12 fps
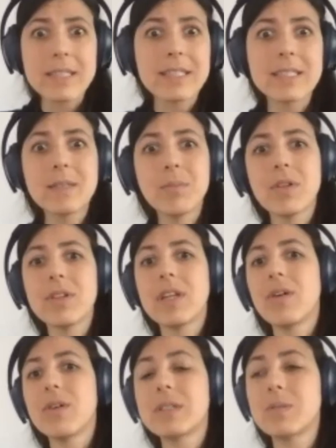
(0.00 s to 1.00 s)
accessible
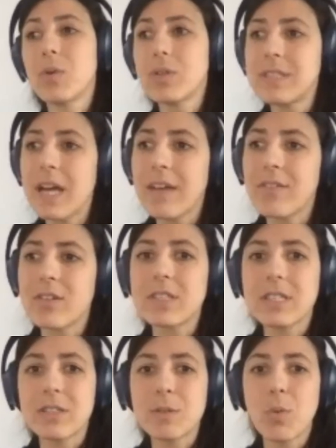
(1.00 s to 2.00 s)
now, it's more diverse,
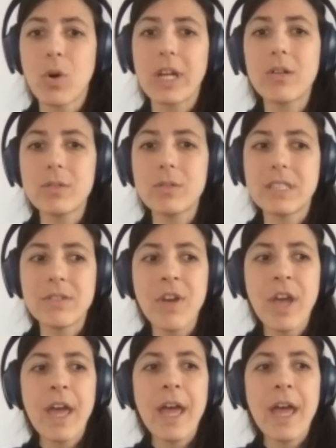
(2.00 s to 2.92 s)
it's more inclusive.